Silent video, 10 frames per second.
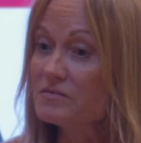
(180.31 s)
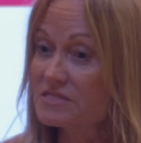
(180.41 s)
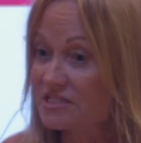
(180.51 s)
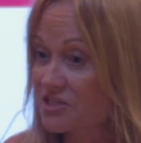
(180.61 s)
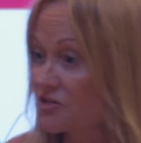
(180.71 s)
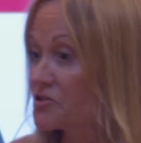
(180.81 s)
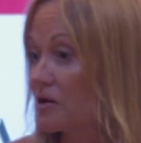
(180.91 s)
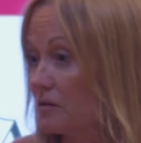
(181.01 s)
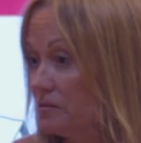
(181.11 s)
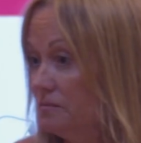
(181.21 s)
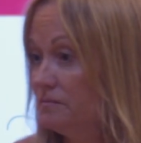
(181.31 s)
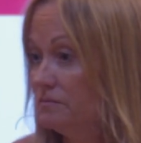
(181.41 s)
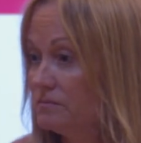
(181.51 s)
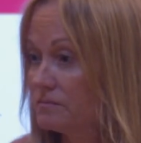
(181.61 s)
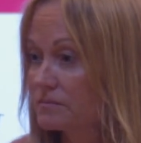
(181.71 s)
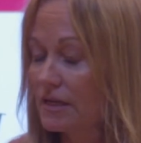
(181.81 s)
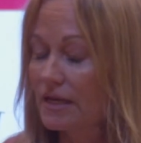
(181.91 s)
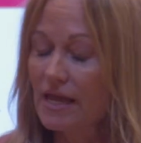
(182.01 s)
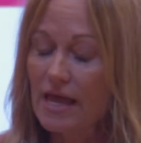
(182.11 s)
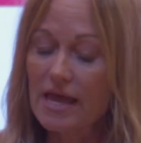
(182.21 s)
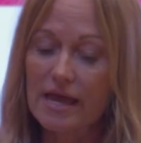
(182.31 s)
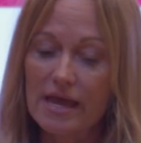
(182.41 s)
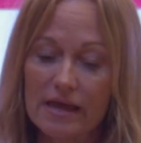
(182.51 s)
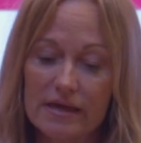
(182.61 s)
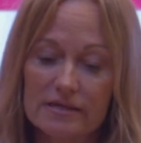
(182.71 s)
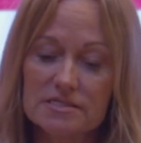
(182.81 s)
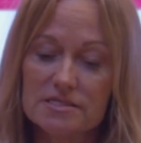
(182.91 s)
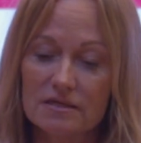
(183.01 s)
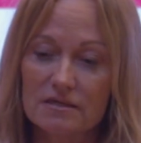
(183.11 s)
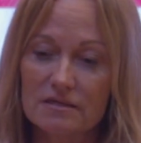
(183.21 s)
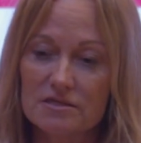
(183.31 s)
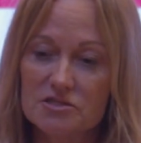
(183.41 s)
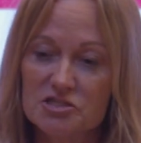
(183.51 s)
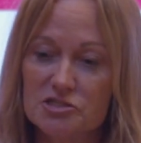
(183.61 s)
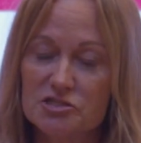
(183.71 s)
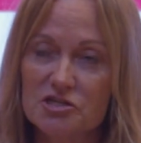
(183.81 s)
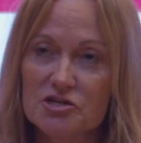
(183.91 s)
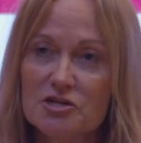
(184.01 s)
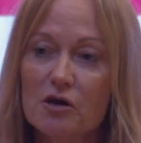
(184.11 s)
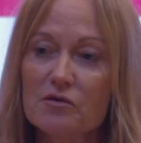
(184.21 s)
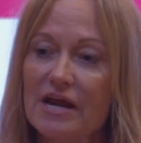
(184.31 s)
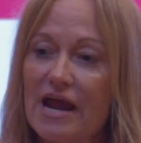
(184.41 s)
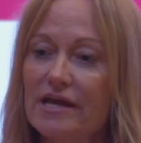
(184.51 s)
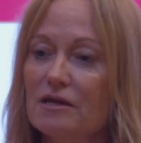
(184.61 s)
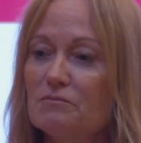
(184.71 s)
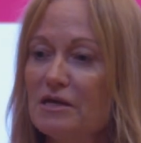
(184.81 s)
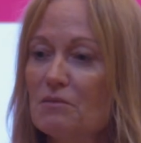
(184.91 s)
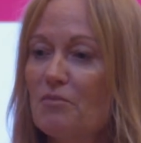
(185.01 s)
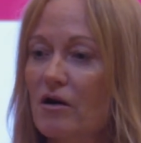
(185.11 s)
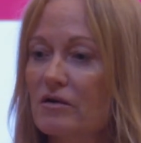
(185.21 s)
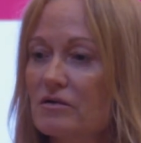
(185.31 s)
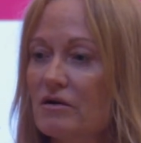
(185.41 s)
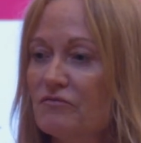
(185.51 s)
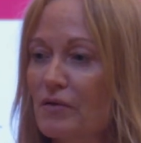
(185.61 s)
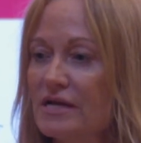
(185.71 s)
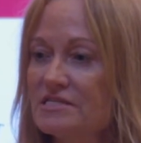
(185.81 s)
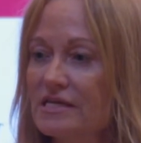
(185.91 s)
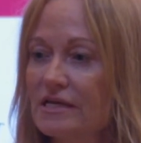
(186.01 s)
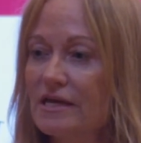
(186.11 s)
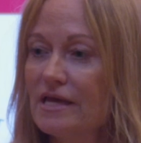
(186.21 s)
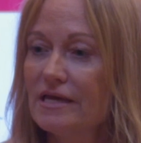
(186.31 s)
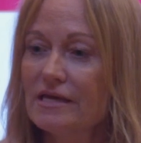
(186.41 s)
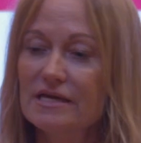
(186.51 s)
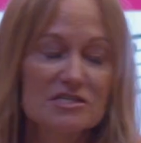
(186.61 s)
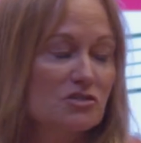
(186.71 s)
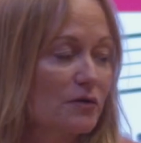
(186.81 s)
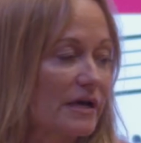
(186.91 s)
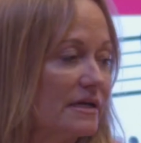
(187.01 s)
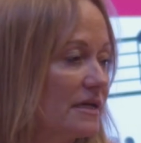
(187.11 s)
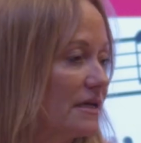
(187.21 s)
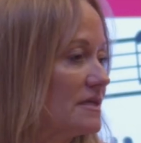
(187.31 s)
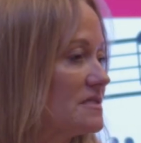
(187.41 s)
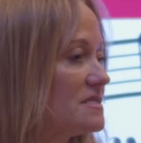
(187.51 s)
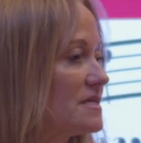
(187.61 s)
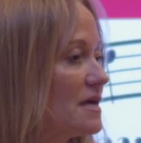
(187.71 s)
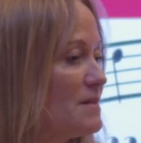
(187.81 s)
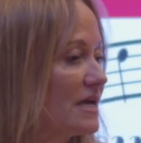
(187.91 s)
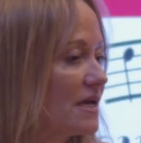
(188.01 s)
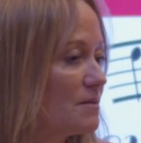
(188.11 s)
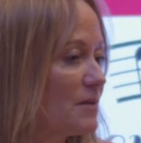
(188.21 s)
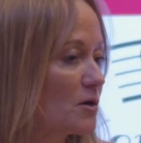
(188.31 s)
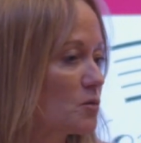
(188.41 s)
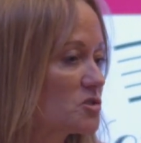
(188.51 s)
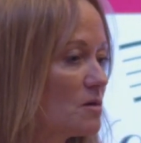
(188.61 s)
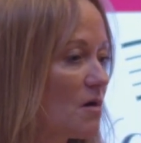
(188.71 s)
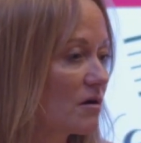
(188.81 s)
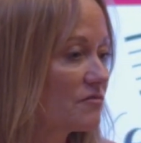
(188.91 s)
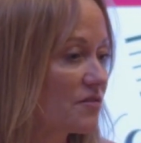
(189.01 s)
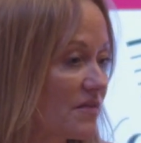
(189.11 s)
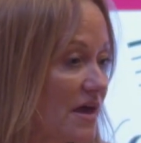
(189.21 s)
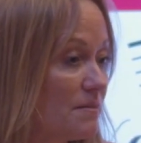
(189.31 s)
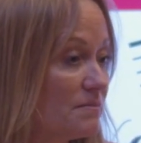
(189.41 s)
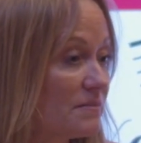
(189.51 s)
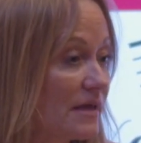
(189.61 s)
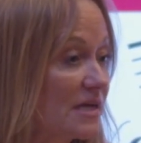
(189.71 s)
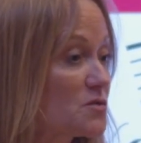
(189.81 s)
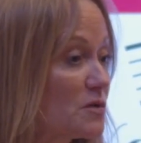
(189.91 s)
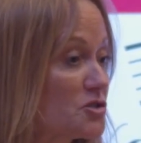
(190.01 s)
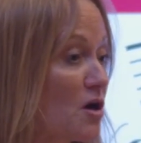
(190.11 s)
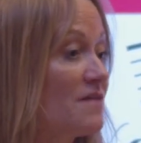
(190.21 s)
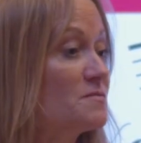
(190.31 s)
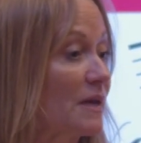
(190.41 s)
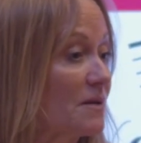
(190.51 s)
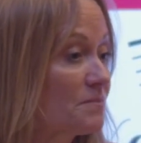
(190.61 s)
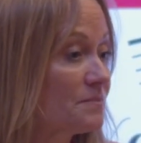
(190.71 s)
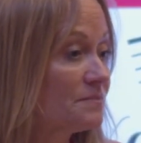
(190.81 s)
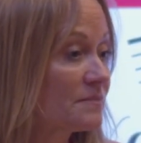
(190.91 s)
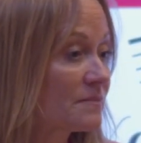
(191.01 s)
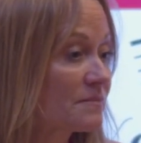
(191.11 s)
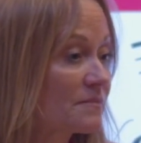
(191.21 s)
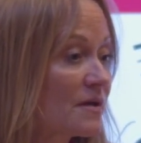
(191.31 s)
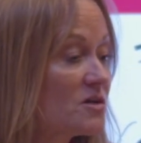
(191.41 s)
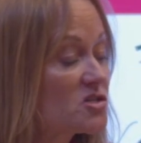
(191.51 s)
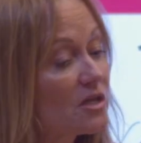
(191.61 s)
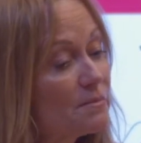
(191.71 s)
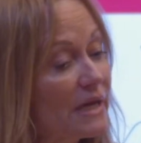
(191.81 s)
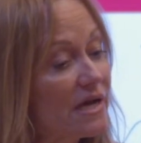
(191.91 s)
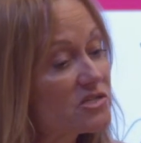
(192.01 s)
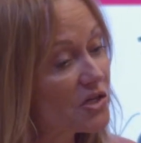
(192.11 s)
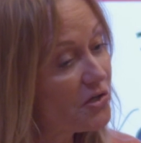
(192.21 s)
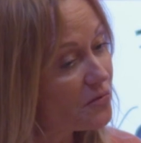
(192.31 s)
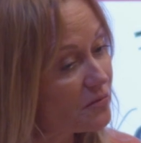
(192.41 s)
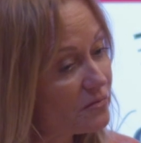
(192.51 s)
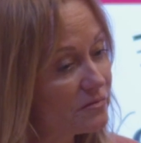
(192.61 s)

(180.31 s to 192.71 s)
6 years ago. And to know that I can be a part of raising his grandkids and making a better tomorrow for them, that's what drives me. So let me ask you,